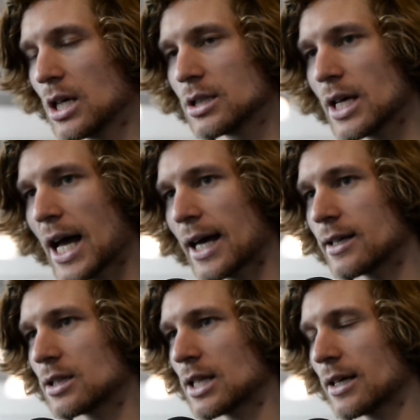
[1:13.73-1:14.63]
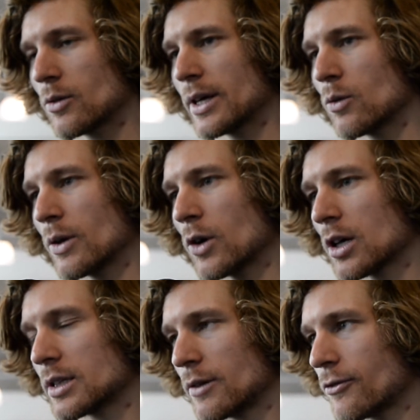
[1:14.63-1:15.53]
Yeah, we
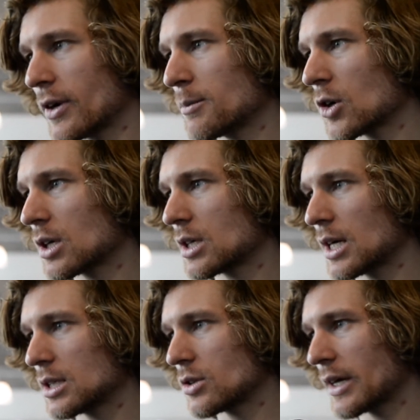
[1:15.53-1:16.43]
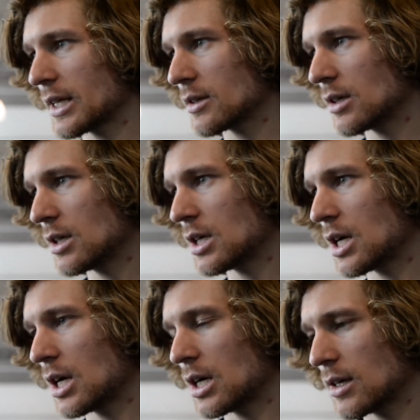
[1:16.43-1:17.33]
worked in Fribourg together,
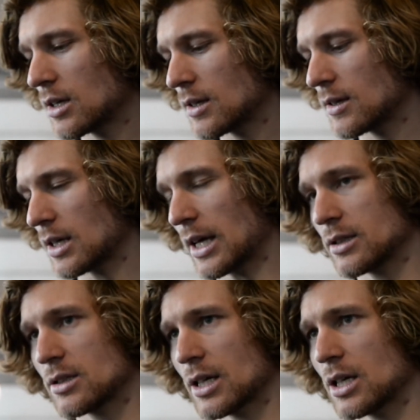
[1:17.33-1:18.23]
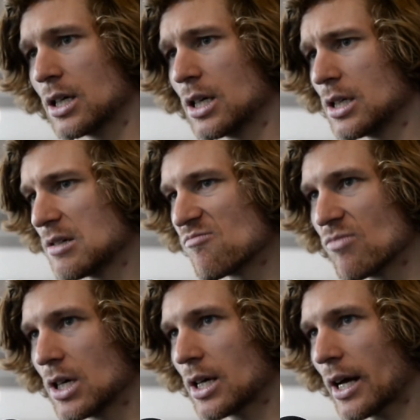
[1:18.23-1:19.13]
and
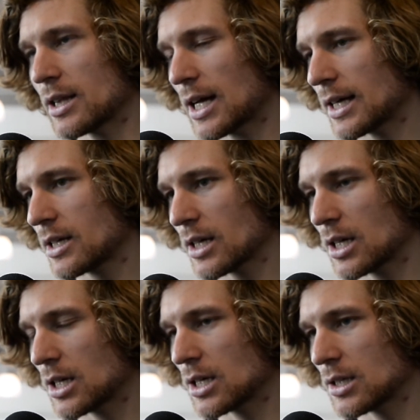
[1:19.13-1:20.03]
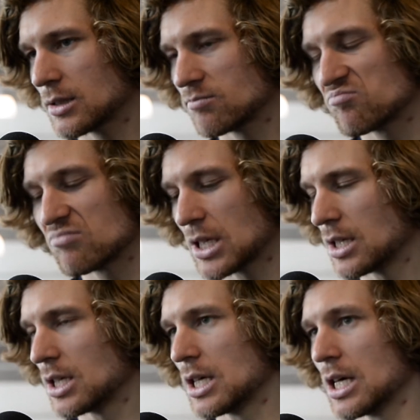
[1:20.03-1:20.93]

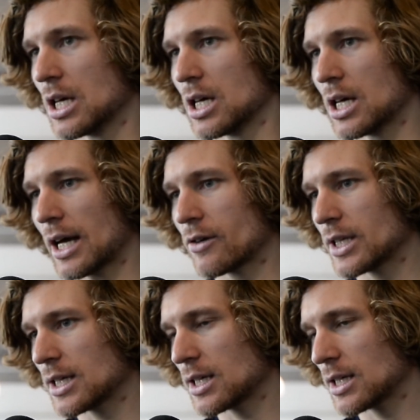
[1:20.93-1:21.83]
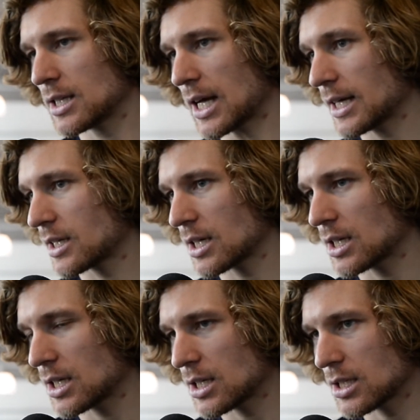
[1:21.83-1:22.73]
I really like
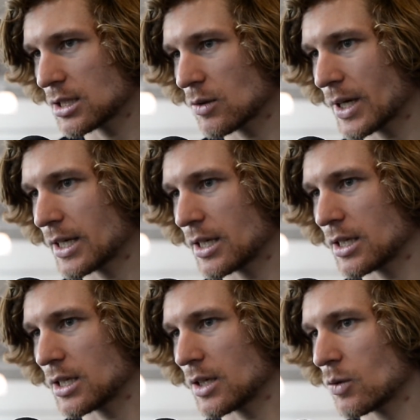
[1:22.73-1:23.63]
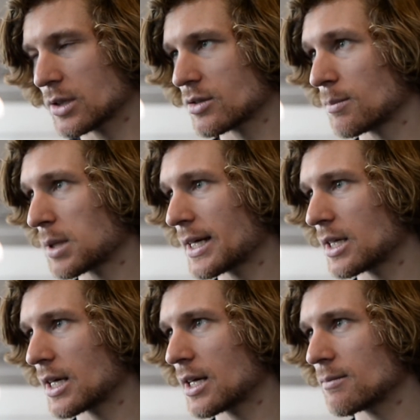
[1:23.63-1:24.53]
the way he wants to play
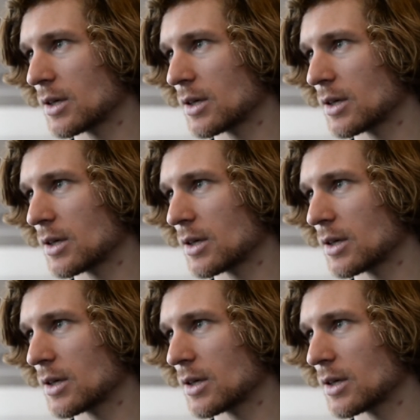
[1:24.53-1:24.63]
the game.